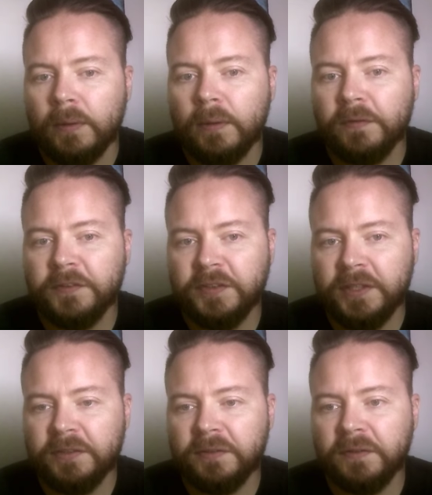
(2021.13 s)

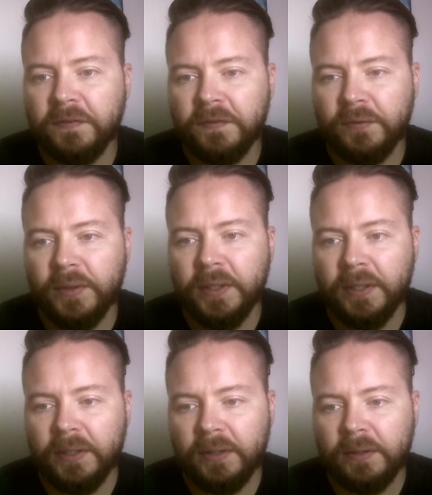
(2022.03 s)
Season
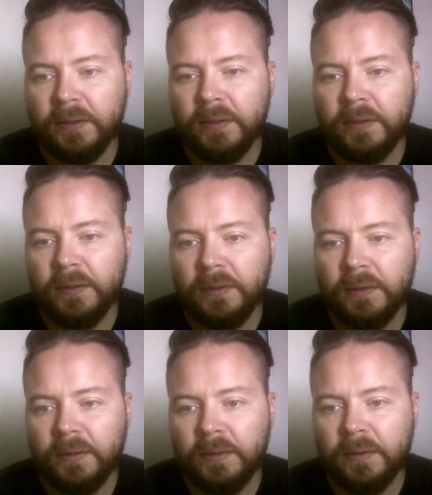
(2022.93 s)
3,
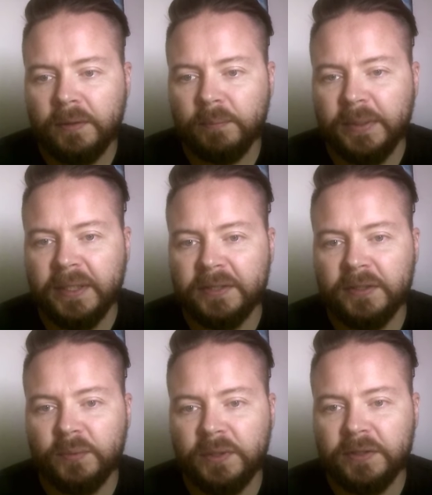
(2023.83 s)
because
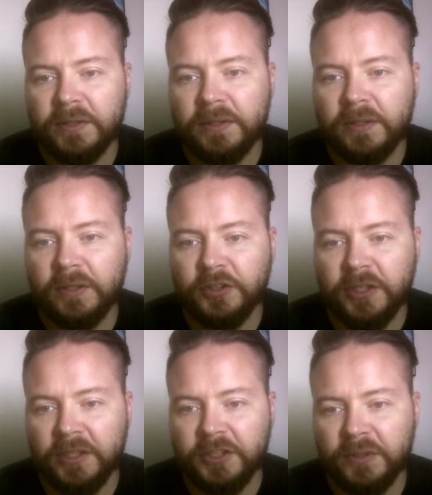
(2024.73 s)
it was in
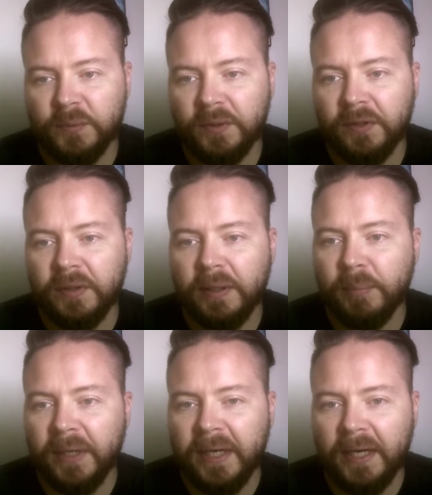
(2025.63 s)
conjunction with Banana